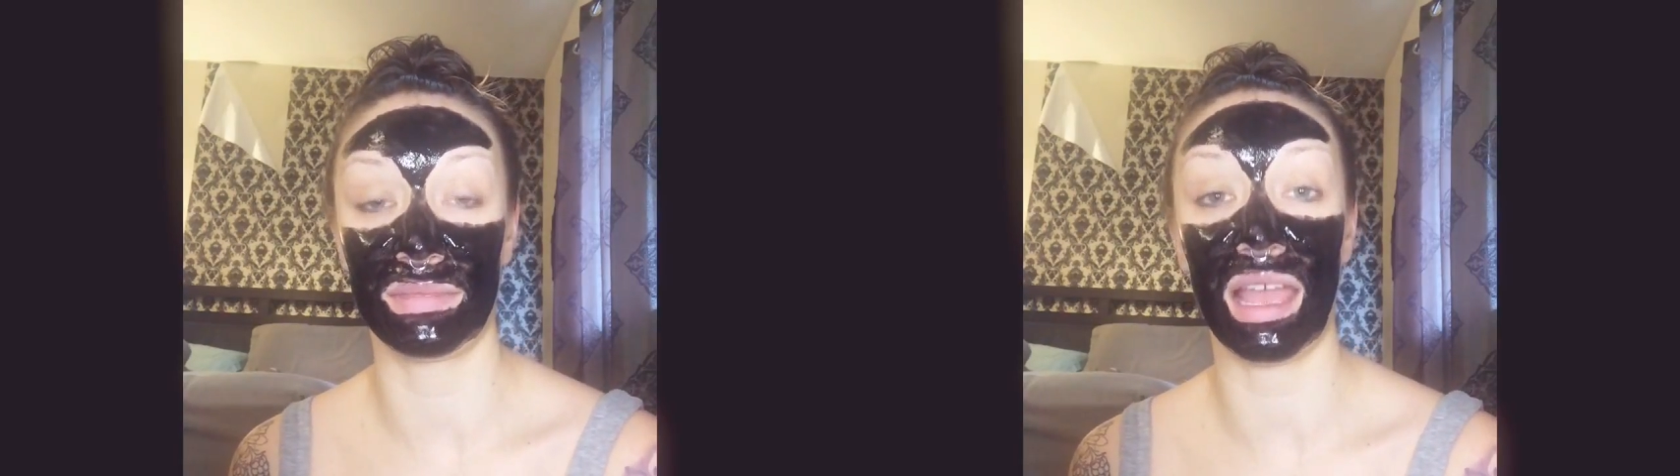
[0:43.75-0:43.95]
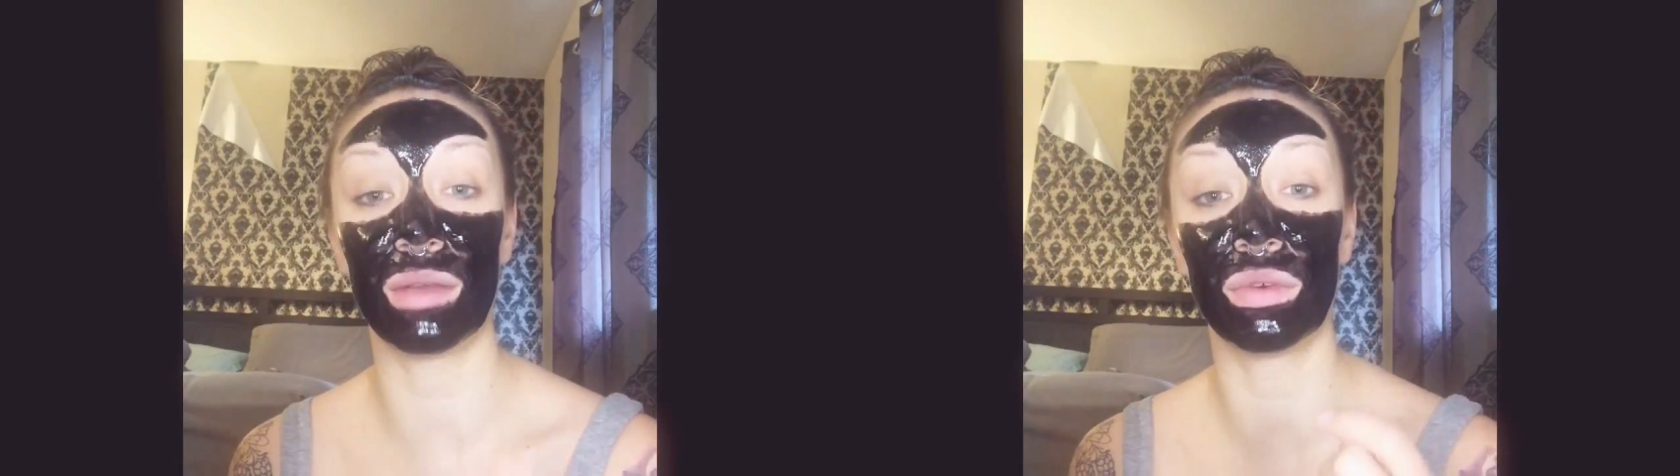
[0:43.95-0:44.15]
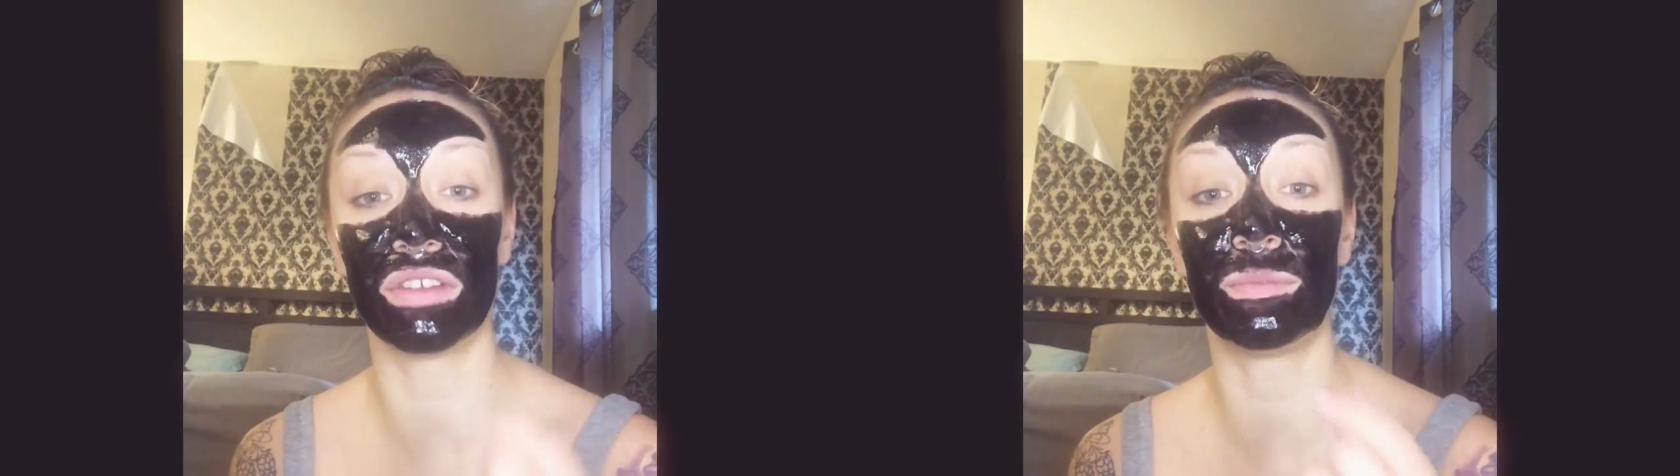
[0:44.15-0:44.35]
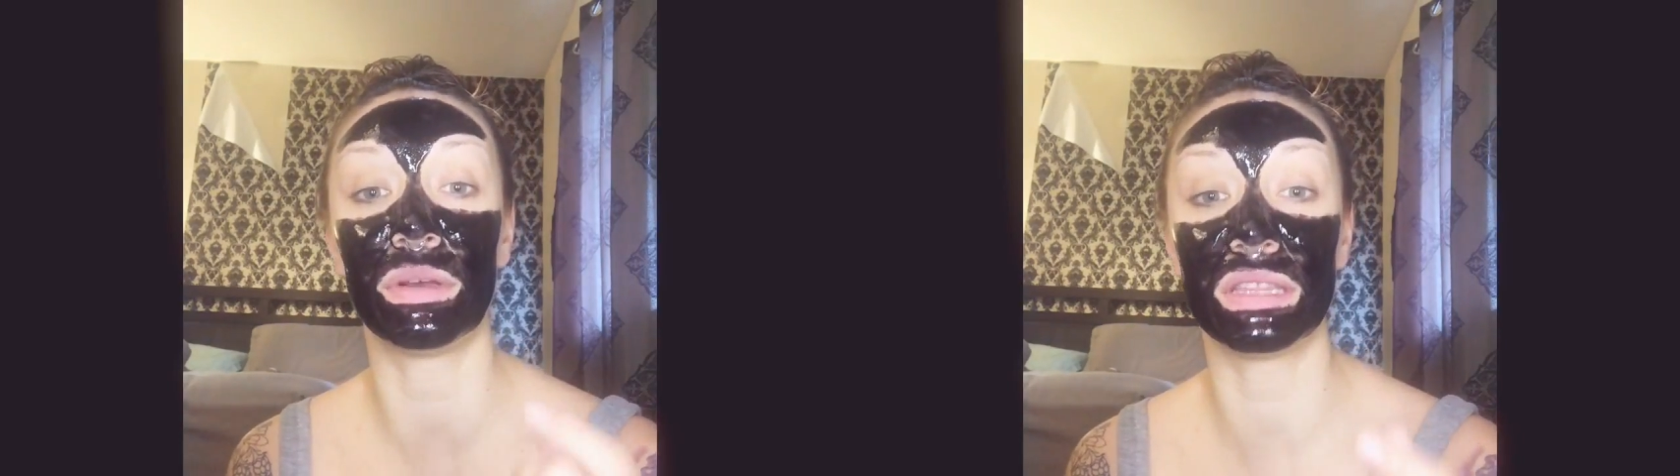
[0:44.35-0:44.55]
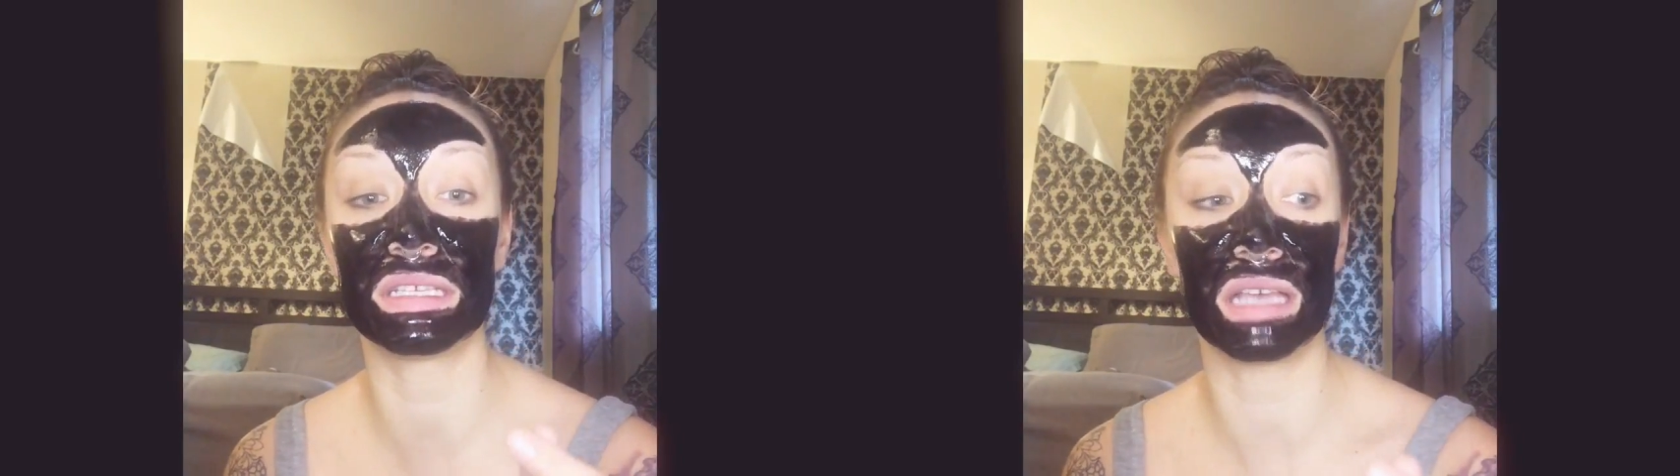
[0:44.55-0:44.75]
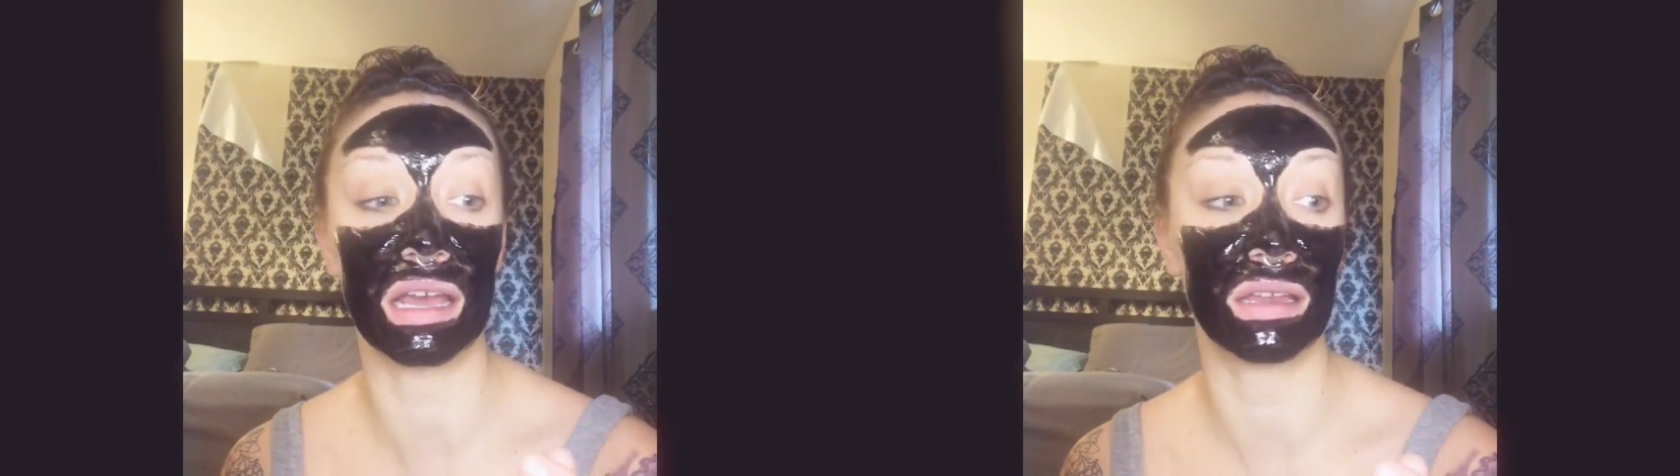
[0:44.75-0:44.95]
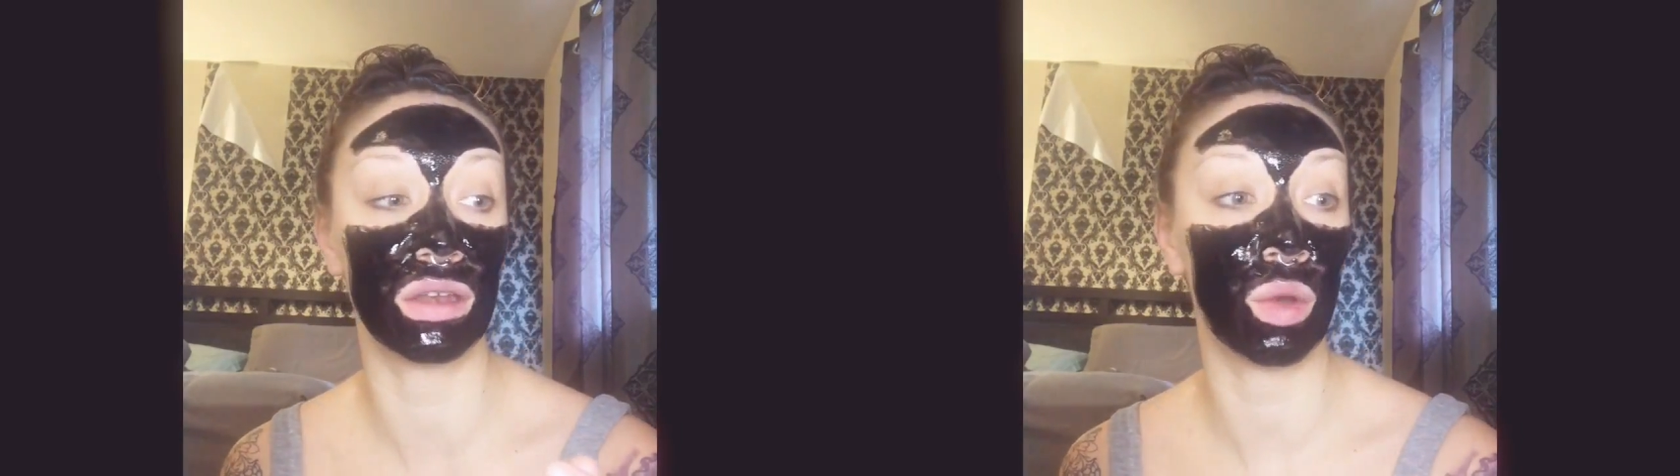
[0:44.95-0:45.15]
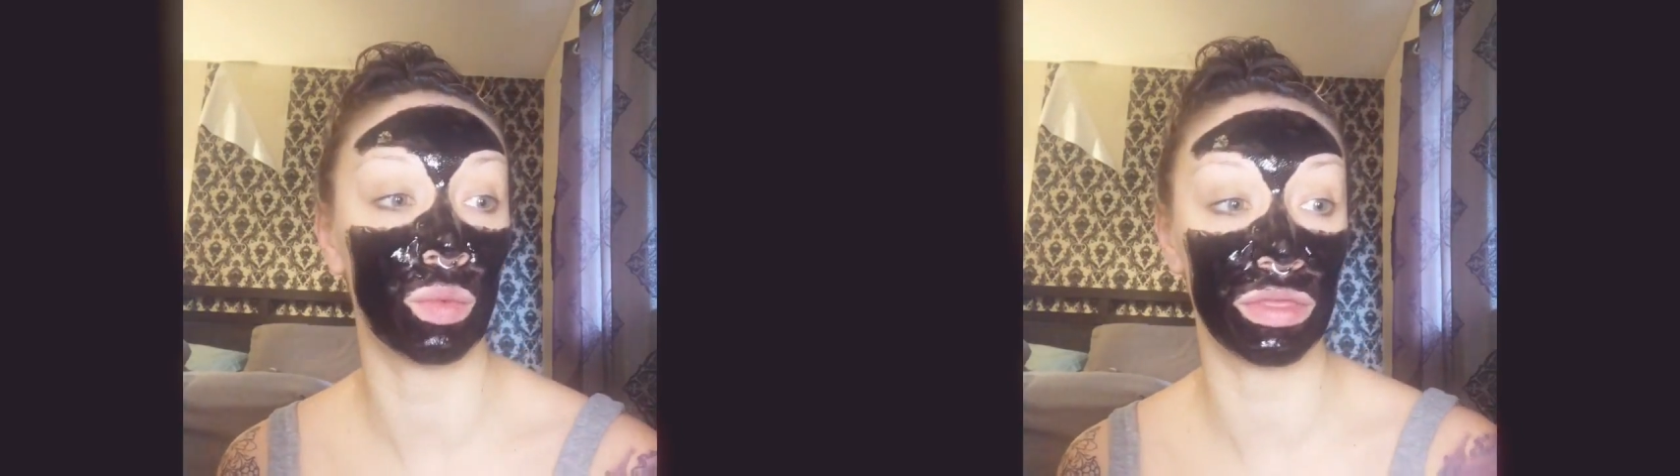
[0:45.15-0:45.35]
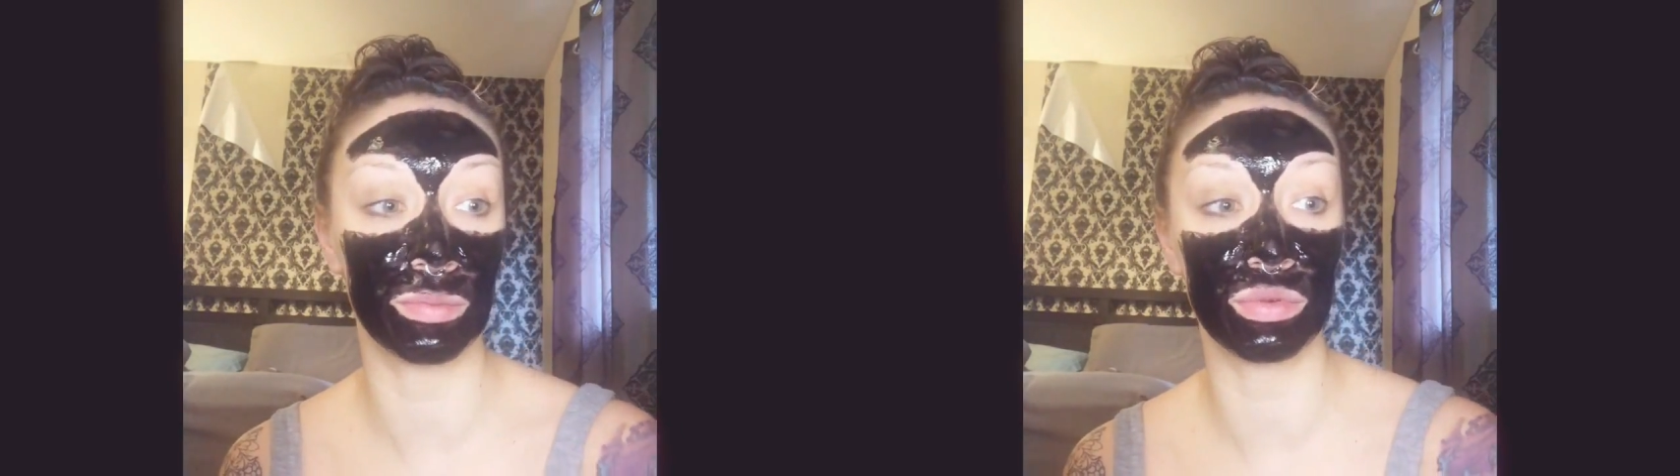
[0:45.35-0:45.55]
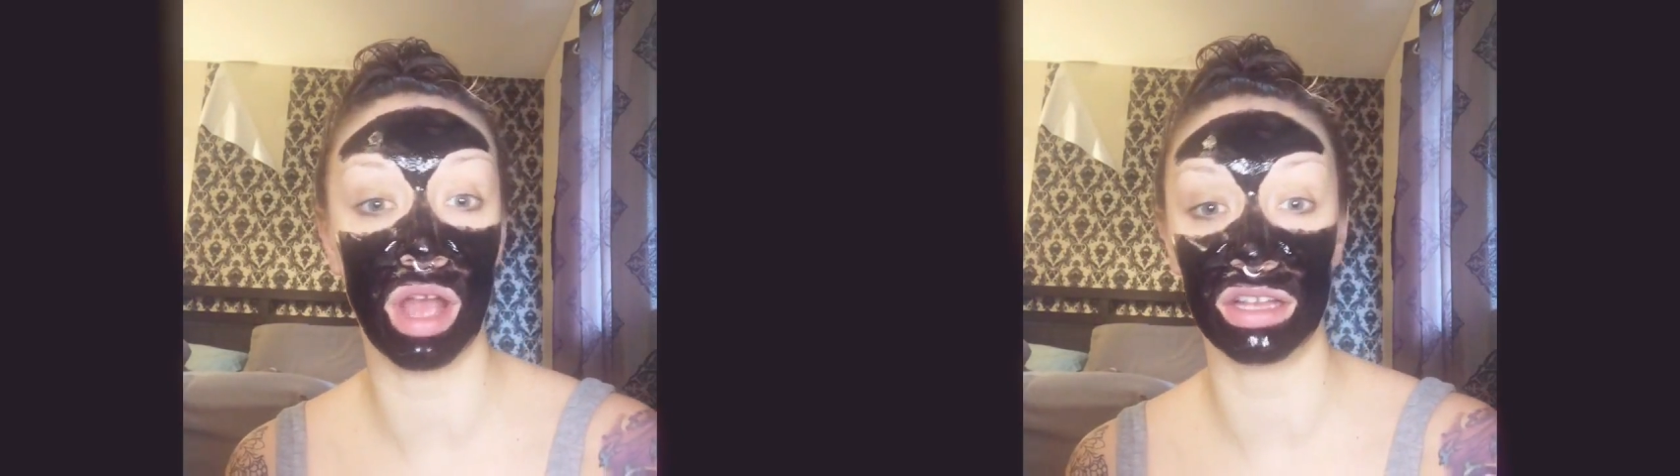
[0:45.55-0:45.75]
I would have put this on with a
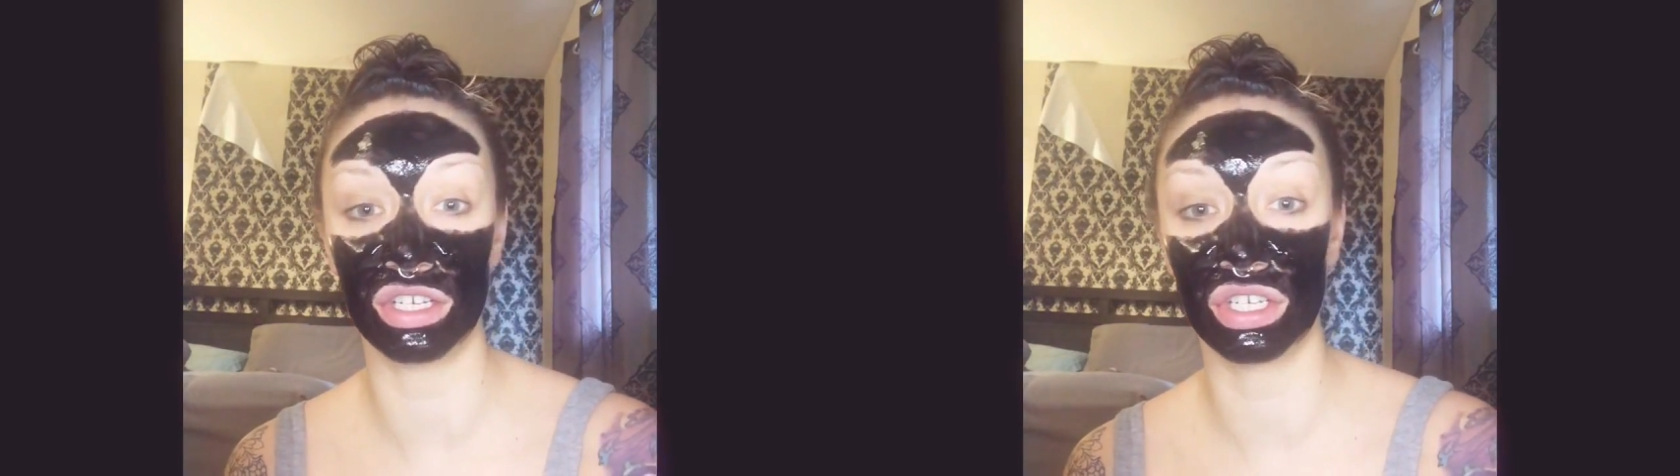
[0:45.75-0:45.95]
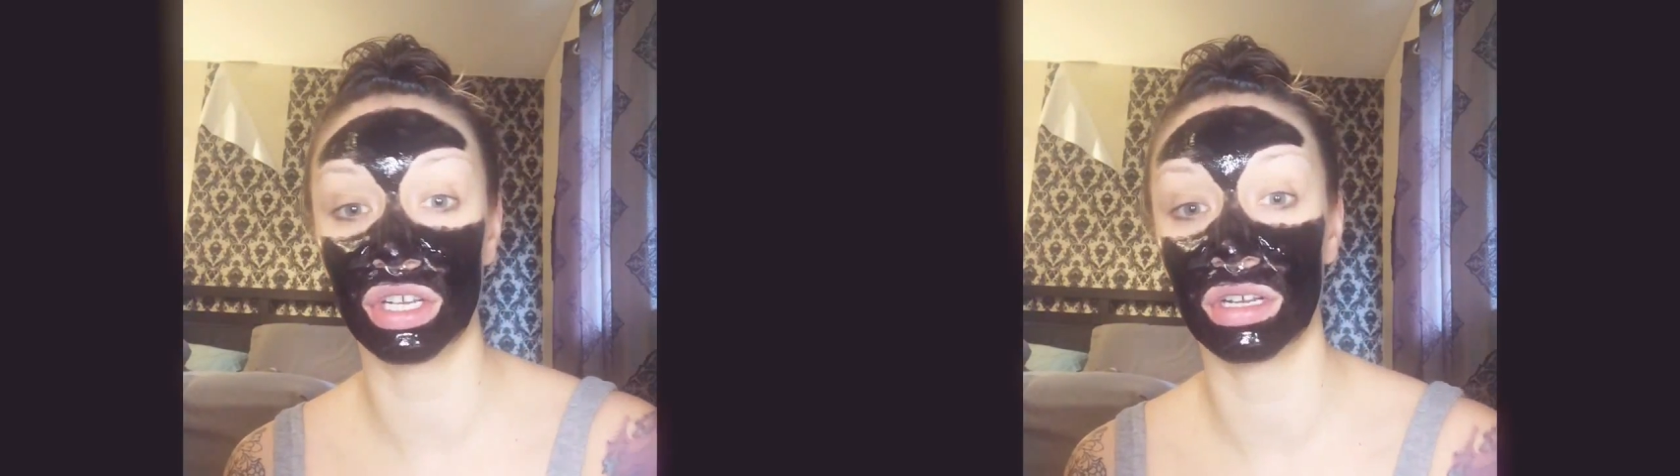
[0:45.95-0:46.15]
brush